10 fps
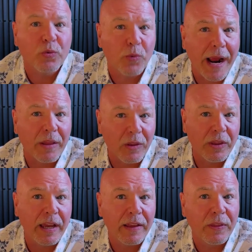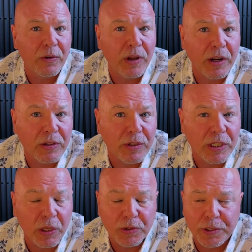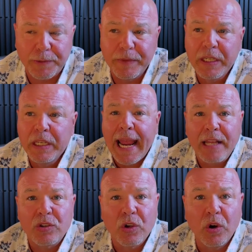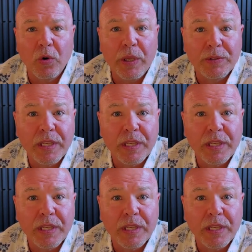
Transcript: rather than their non-attorney closer. And so he was